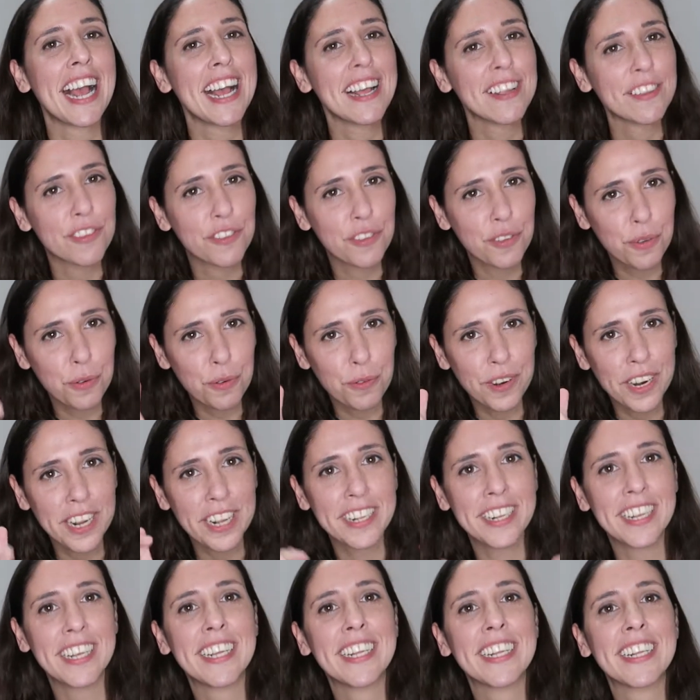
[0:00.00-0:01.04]
as you
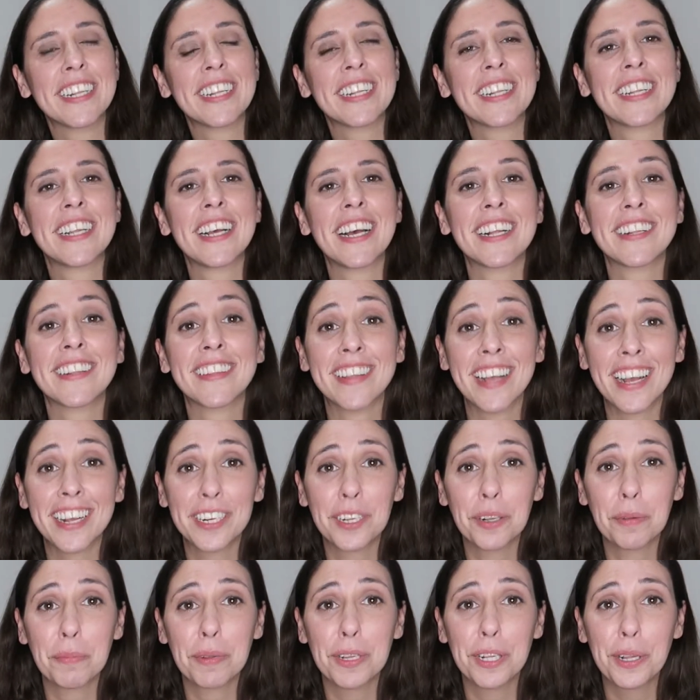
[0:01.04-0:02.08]
read in the
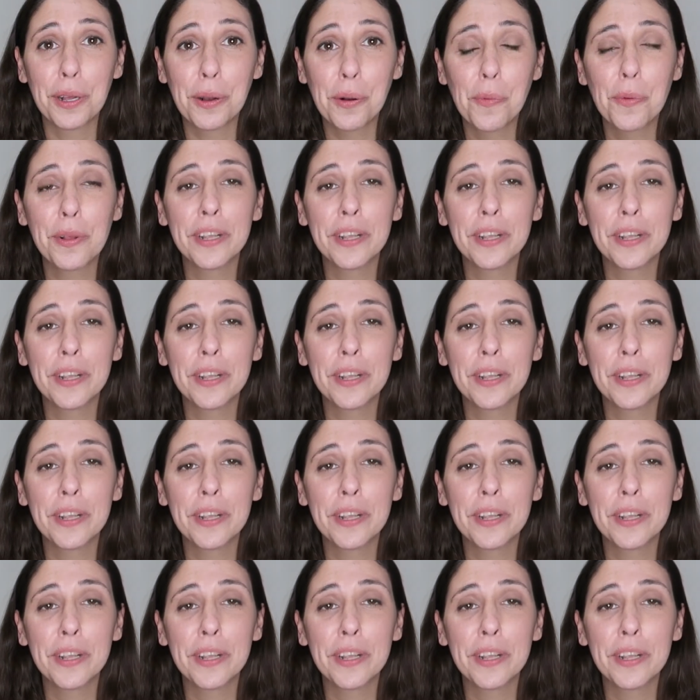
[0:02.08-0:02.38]
title below,